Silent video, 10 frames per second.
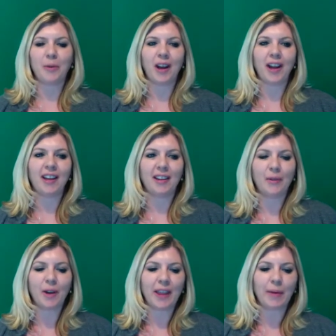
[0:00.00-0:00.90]
why
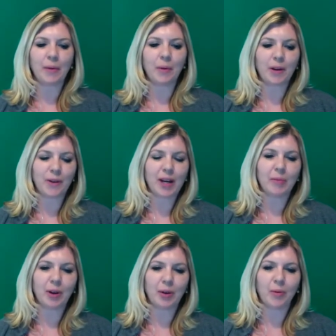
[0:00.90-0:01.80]
they would want to write a
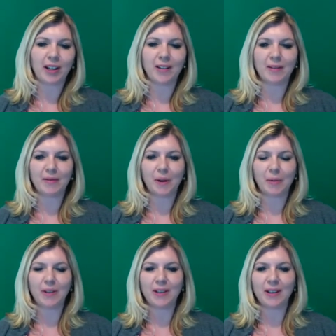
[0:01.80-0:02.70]
book. What
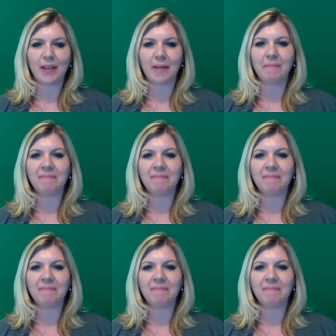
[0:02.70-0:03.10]
would you tell them?